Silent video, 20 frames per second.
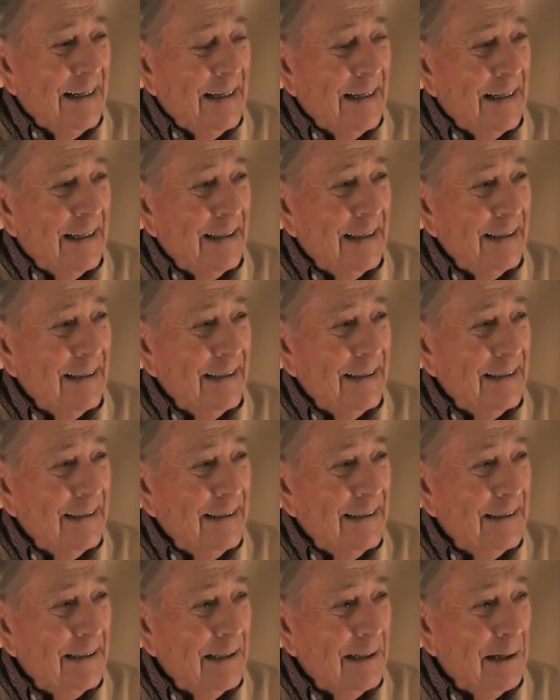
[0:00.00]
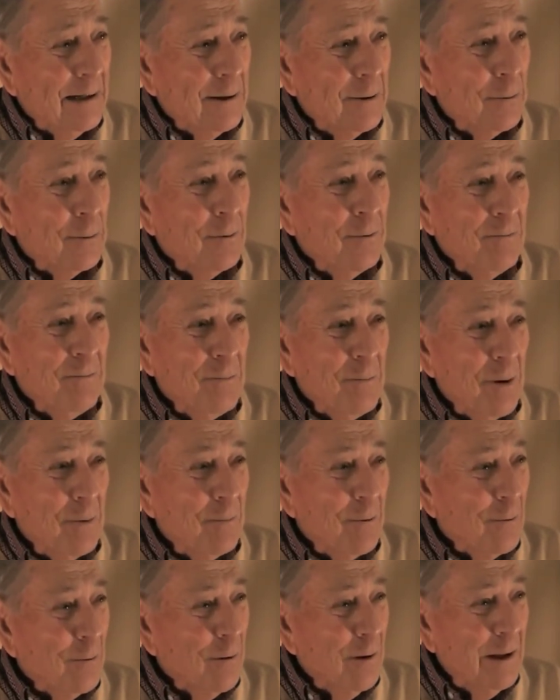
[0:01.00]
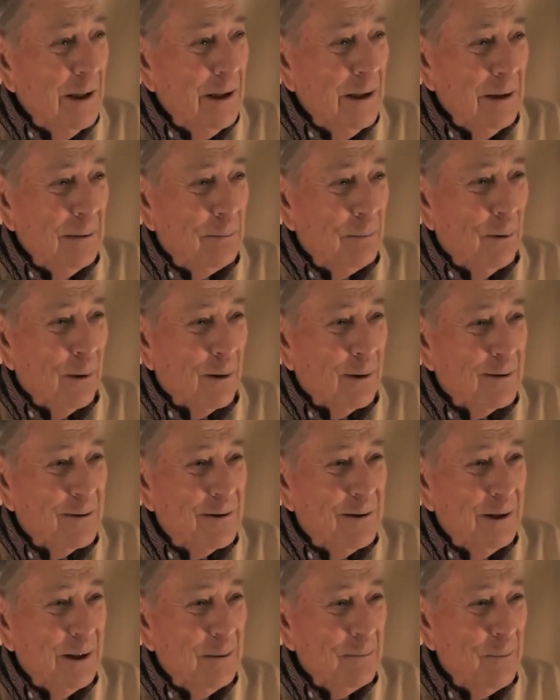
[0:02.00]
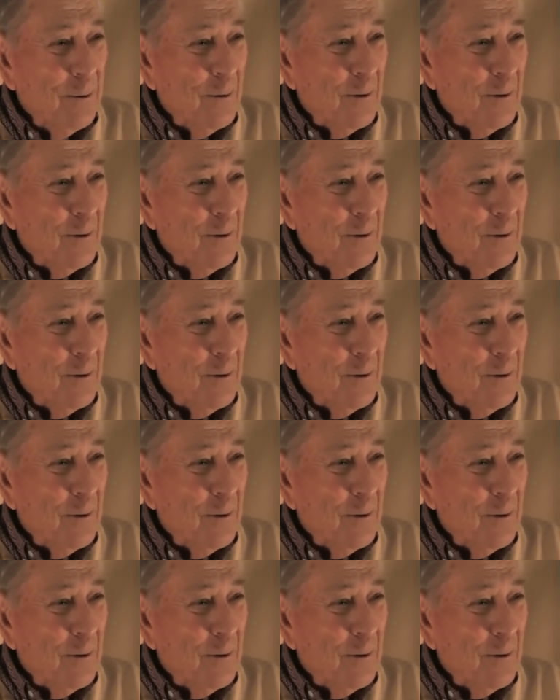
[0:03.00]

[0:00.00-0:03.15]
I don't remember any of the parts anymore.